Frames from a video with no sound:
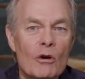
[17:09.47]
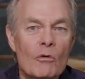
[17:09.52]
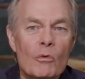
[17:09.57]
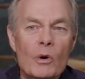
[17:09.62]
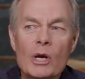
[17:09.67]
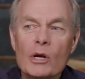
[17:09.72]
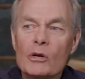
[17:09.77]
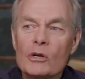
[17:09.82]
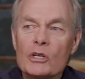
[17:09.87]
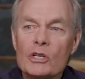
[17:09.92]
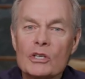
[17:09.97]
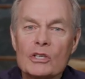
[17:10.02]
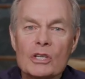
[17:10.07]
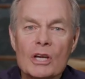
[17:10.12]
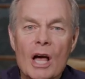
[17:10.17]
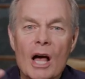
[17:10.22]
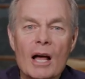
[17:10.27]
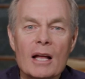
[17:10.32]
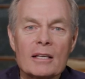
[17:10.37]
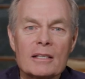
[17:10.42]
We are just
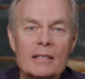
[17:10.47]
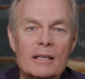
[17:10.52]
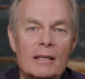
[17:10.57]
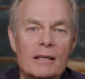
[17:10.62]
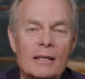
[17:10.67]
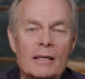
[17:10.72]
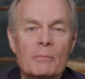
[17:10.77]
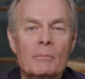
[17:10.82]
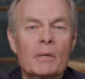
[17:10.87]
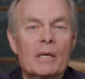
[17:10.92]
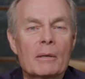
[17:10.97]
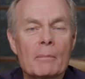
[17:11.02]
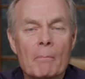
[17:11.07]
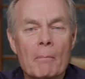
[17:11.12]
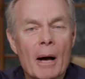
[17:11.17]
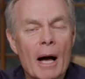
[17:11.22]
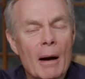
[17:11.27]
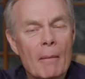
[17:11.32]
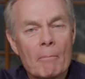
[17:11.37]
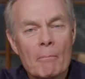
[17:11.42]
constantly being
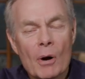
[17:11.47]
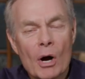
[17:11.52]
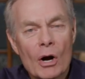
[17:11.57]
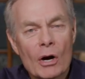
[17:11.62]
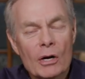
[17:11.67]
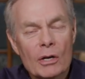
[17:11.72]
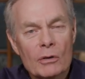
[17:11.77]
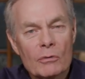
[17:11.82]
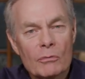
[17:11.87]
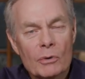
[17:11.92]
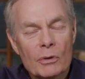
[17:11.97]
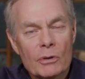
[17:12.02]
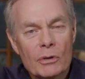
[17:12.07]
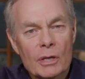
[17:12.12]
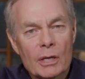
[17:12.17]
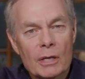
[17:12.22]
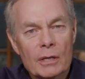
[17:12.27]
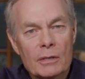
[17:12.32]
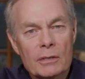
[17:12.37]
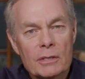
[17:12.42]
bombarded with
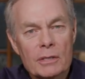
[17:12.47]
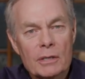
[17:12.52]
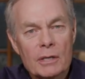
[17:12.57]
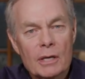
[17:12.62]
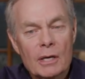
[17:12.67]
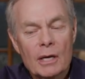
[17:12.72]
things.